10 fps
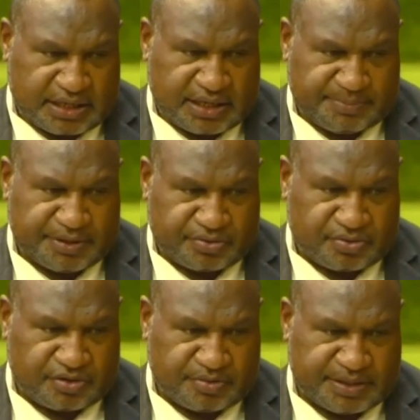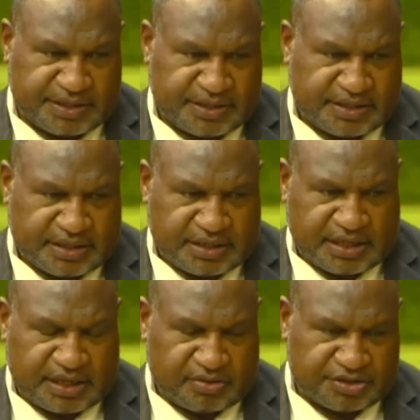And me through, you me
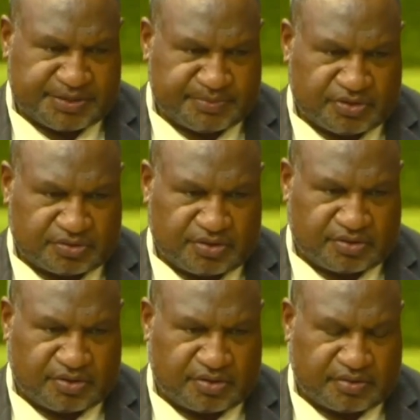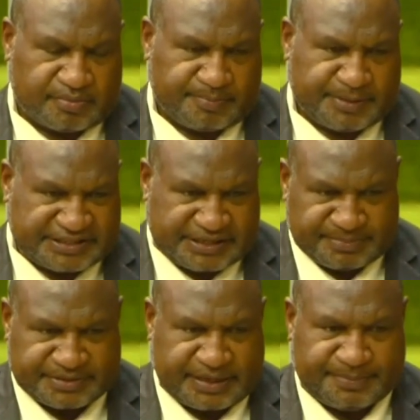lose him talk long past time
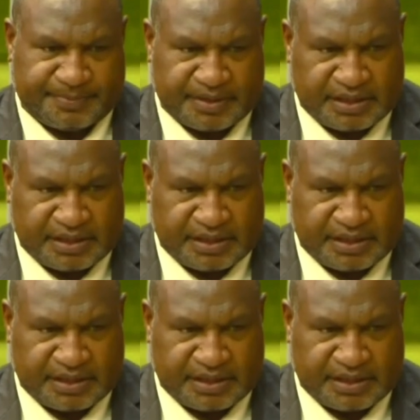stop.